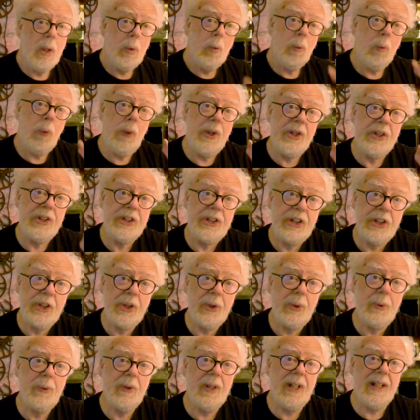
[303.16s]
with
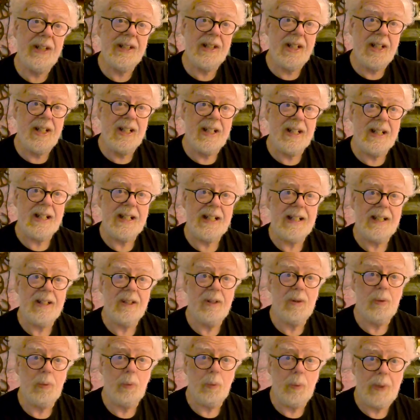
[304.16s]
you and I,
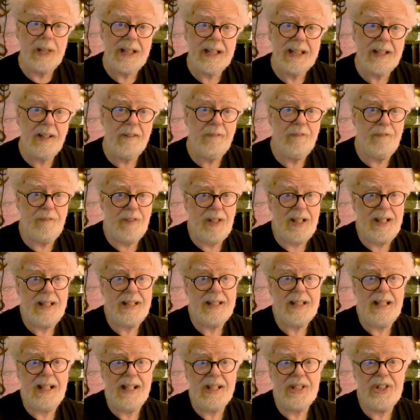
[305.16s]
we can
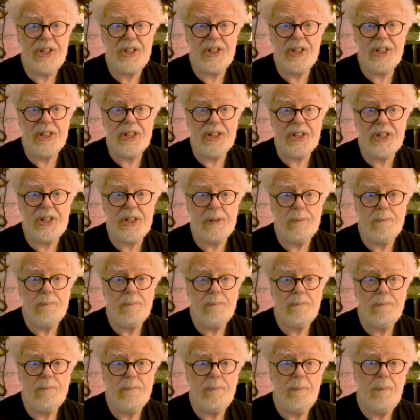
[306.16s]
find answers.
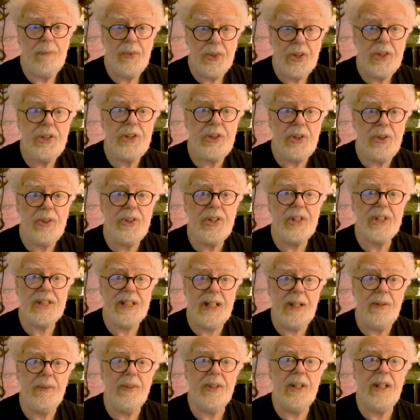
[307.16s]
The truth is
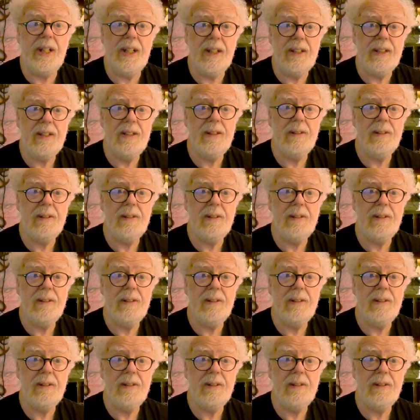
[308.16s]
out there.